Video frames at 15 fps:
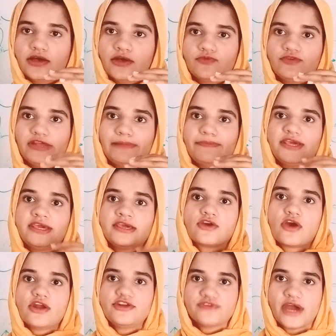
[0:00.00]
will be
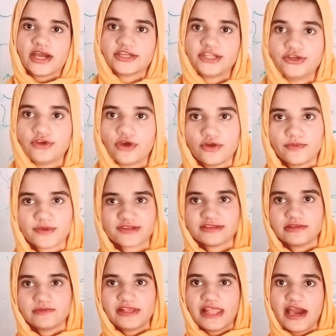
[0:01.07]
contracted, or muscle
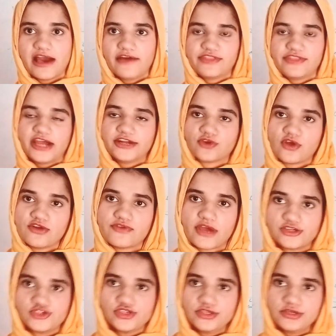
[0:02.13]
will have that
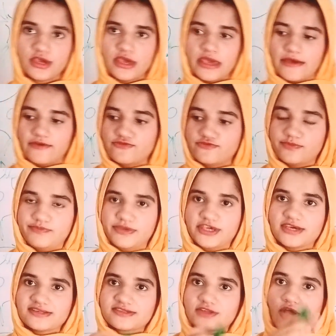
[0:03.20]
contraction
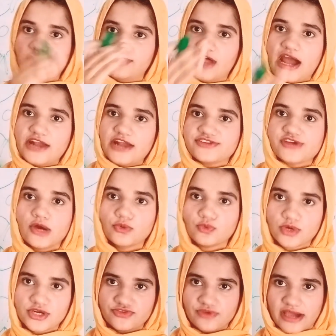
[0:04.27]
because of that
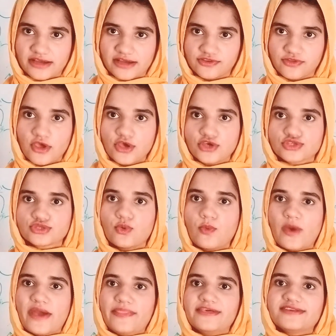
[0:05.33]
downward tracts. So
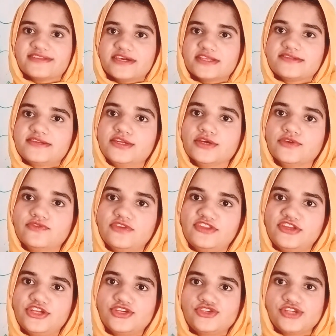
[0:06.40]
when the sensory nerve is
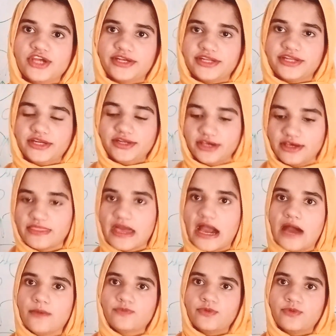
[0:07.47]
initiated, the
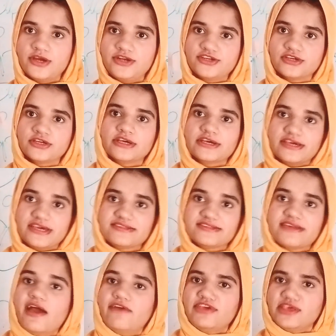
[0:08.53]
upward is
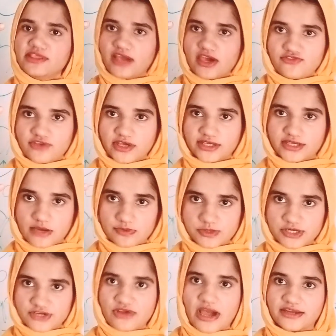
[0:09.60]
having the effect,
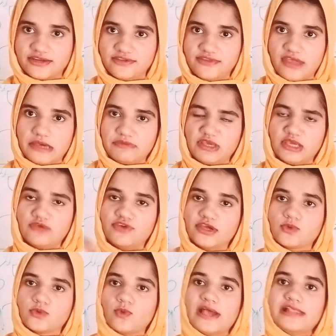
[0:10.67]
upward tract is having
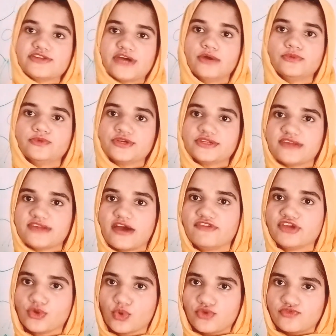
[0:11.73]
effect, while downward is
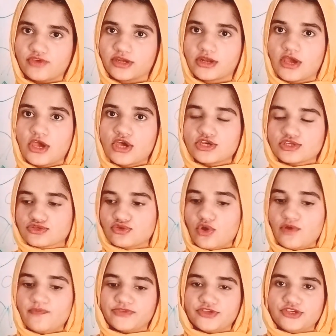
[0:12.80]
having no effect.
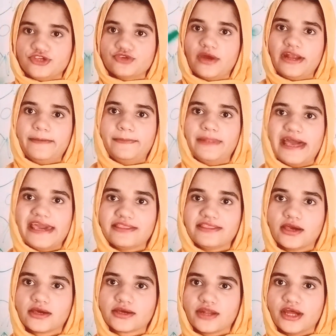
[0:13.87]
So you are applying the
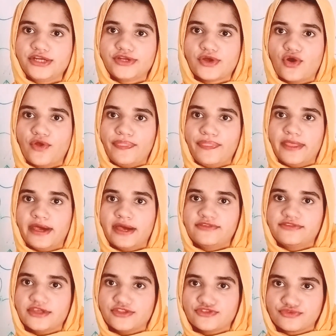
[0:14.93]
current on the
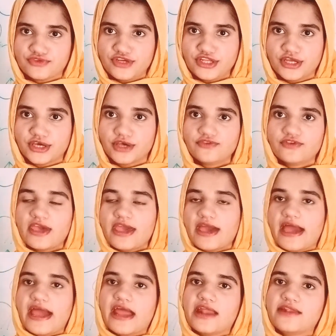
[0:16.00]
sensory nerve
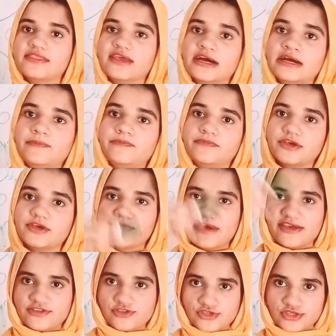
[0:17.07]
and the
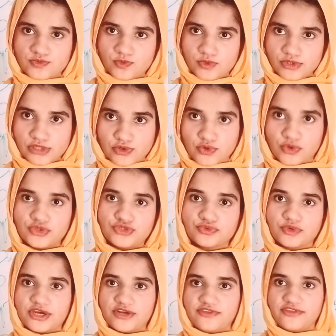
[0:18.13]
messages will go
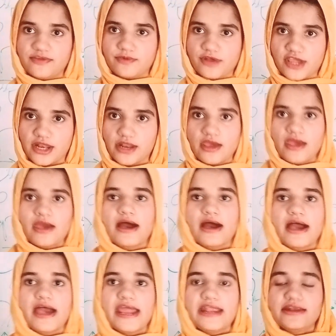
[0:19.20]
towards the brain,
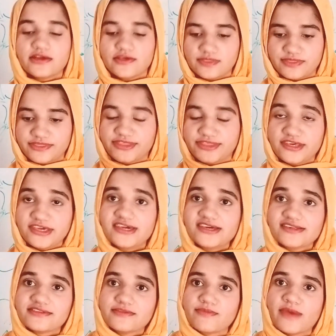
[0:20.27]
and
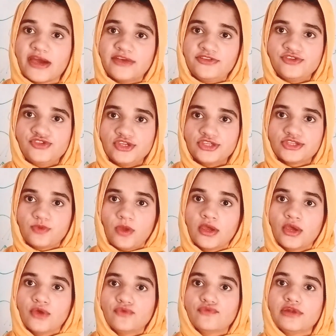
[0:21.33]
these messages
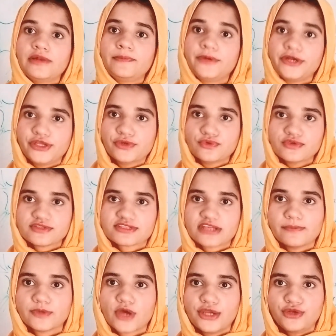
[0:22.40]
will produce
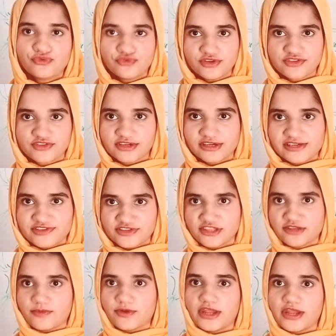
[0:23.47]
some kind of results in the
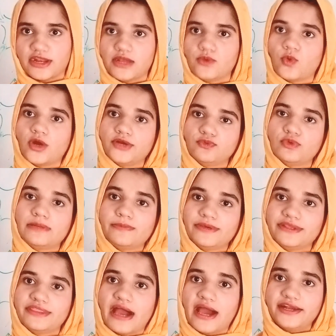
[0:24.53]
brain. And what will be
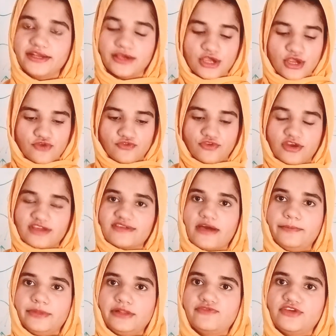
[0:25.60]
that? For
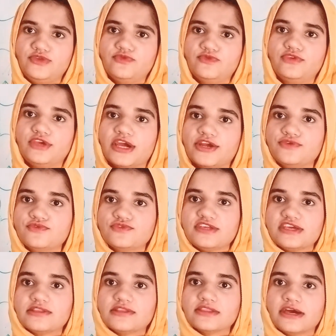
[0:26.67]
example, when we are
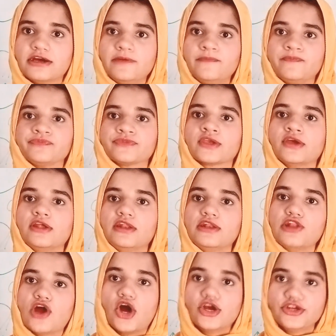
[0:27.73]
using the
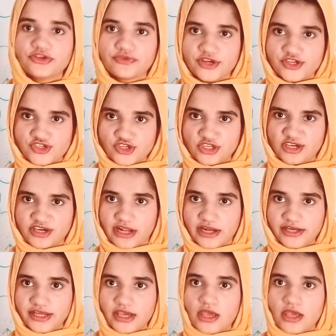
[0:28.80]
long duration current